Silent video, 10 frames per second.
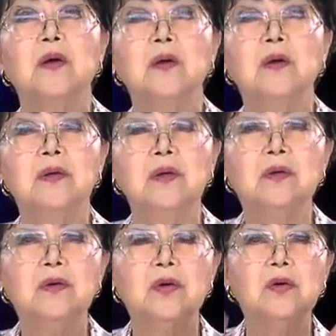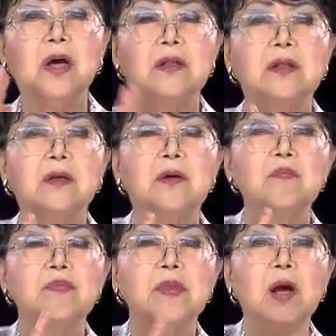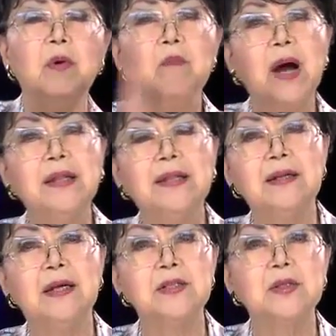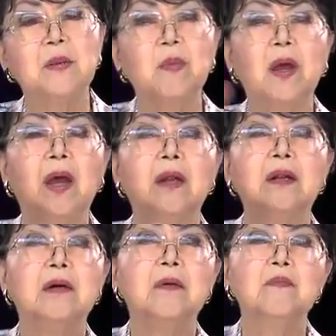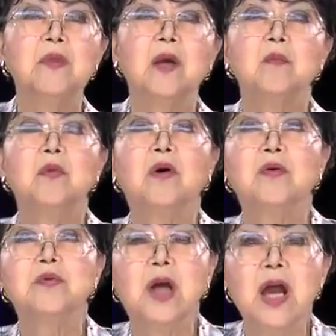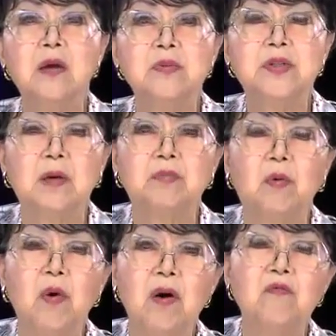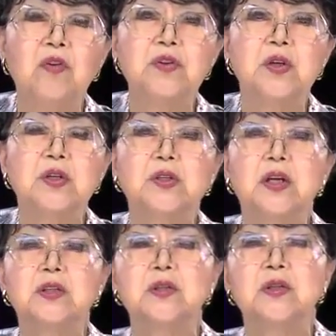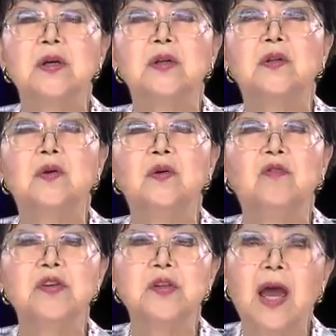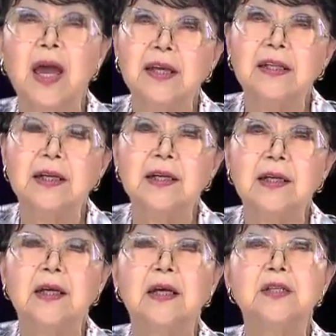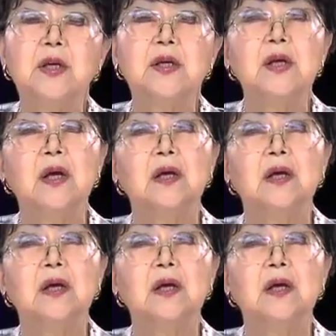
you, you, you get the double mindedness. And the book of James, chapter 1, verses 6 to verse 8, it says,